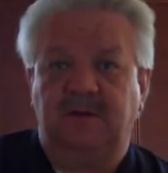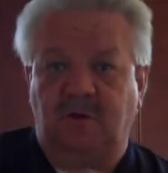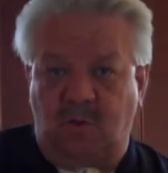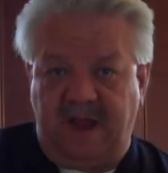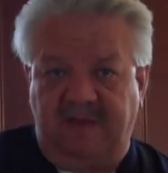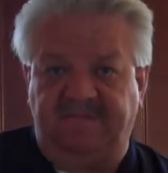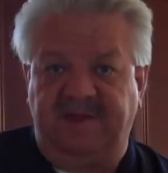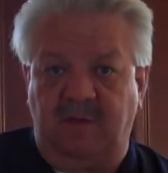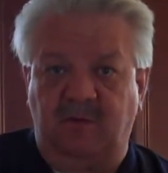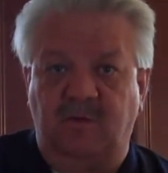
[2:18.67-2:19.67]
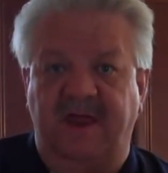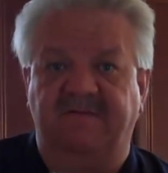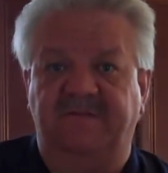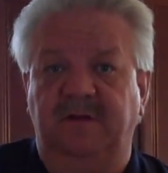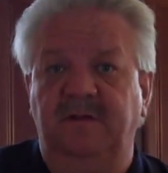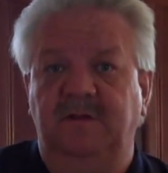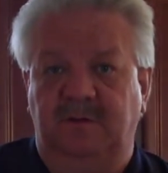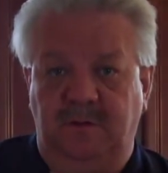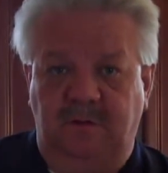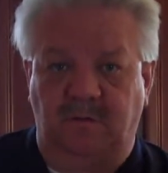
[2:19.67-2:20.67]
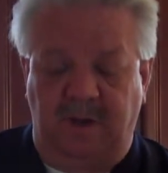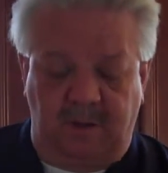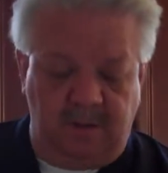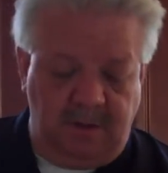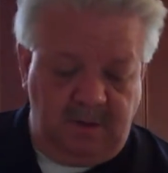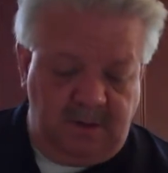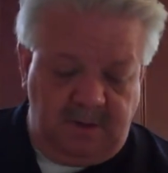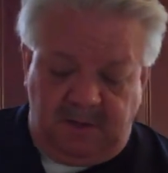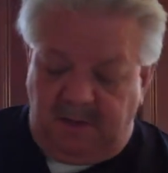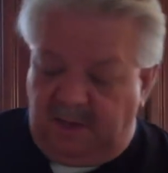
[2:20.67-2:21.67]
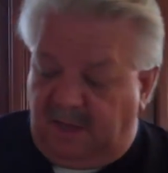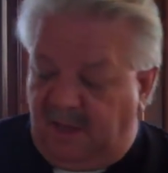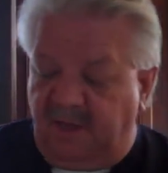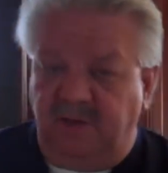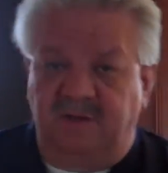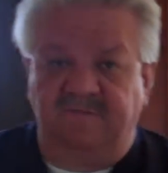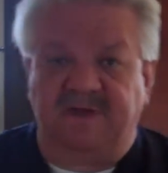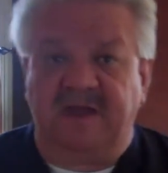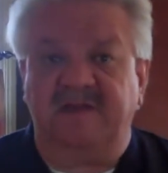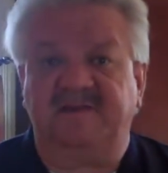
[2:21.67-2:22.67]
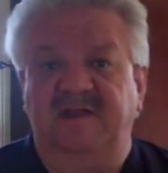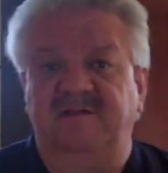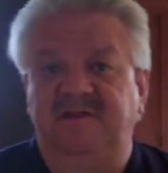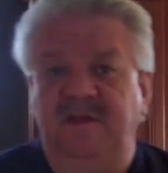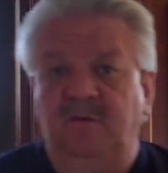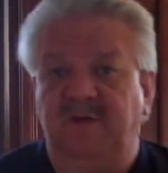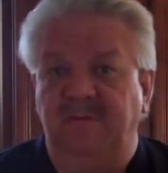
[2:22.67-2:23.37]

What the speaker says: Craft, Townecraft Cookware. You can find us at TOWNECRAFT,